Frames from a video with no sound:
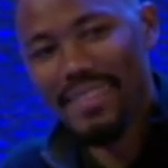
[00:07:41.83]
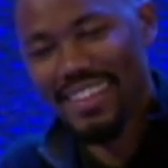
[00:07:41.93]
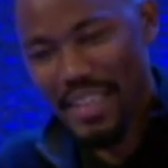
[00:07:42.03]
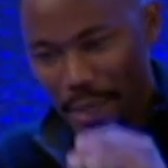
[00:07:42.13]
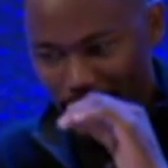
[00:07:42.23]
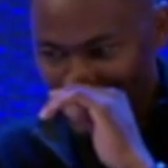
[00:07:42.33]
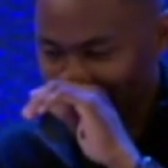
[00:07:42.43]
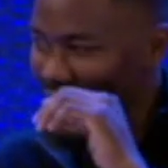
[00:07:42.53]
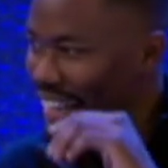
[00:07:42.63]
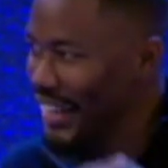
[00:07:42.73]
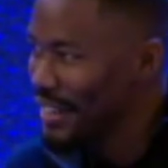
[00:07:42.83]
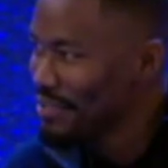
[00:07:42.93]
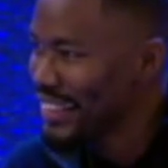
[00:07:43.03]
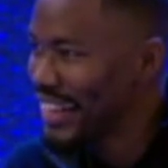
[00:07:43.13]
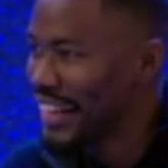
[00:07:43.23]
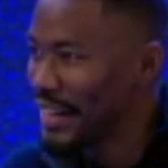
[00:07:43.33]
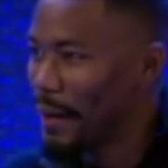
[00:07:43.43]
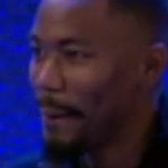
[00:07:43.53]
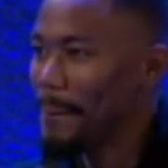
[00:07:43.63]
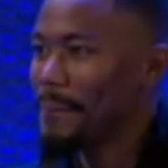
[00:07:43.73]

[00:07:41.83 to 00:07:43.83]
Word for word: Wait, let us guess. What was he doing?